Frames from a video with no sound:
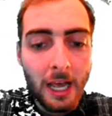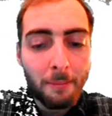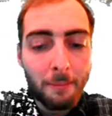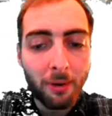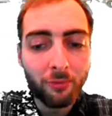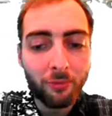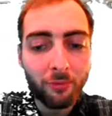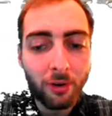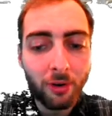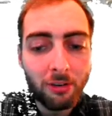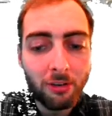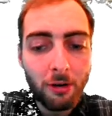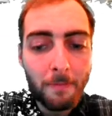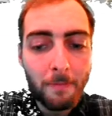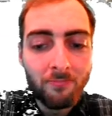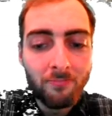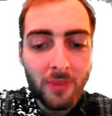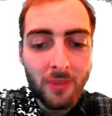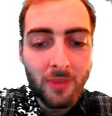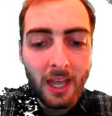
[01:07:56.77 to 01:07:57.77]
But if we
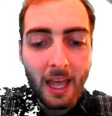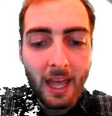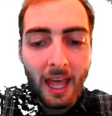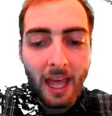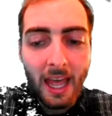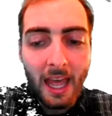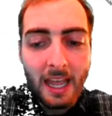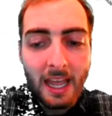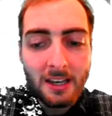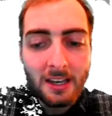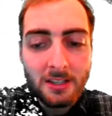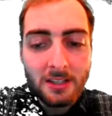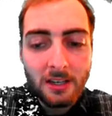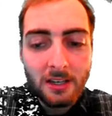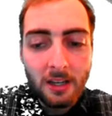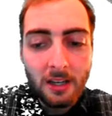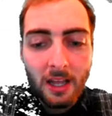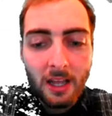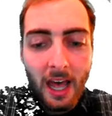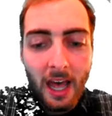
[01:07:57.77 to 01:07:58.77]
do 8,
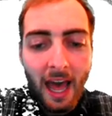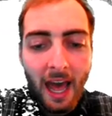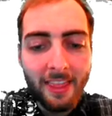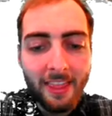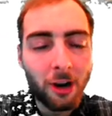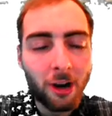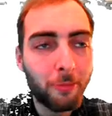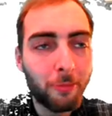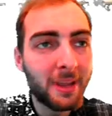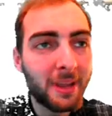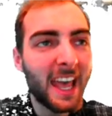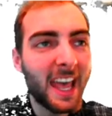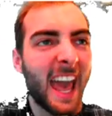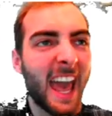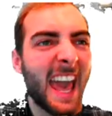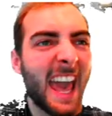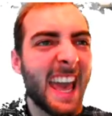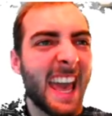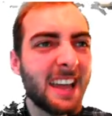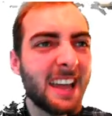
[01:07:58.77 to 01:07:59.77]
and then it'll be
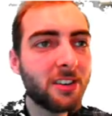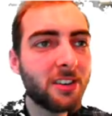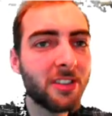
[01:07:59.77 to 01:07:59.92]
a to